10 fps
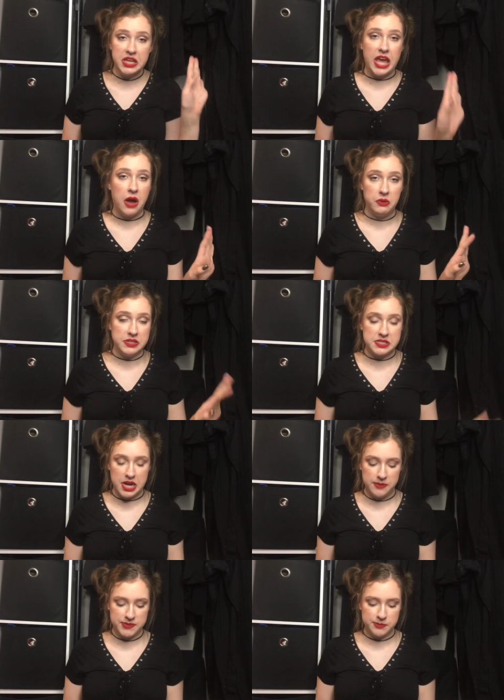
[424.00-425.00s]
Countless
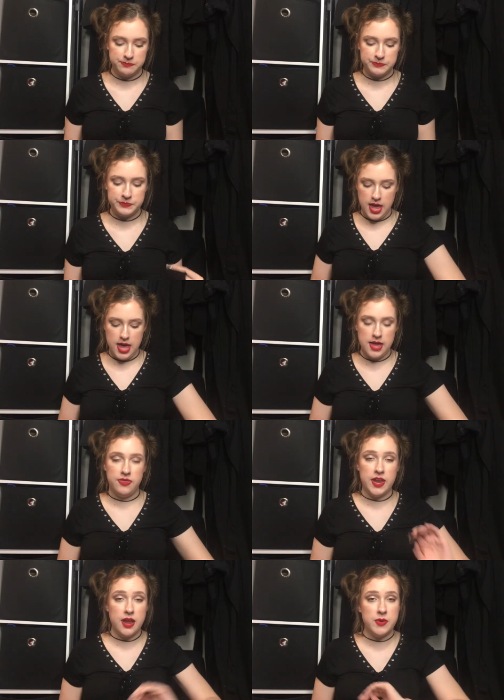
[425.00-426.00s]
times. And
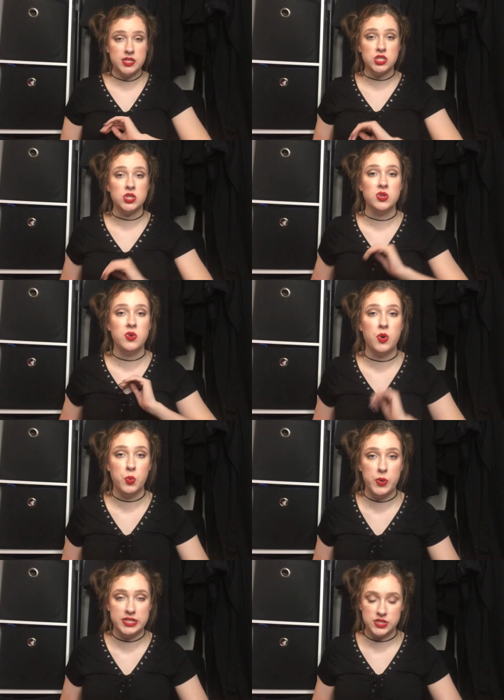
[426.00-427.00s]
then I went to
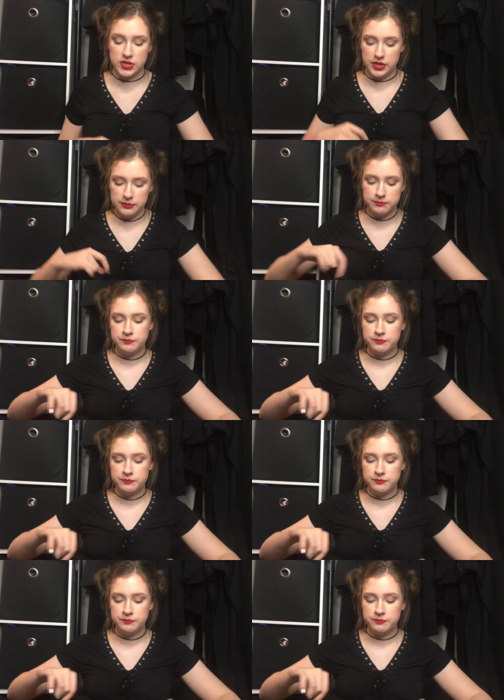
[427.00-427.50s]
Windsor